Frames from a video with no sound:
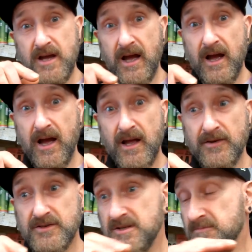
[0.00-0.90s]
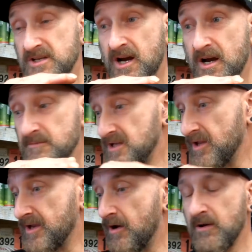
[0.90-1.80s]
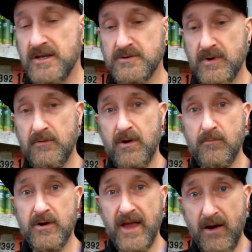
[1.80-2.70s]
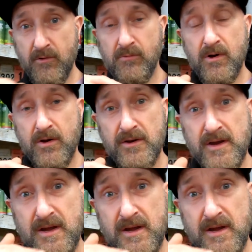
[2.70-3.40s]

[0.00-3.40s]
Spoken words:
And sometimes, like the Öhlins, we run without one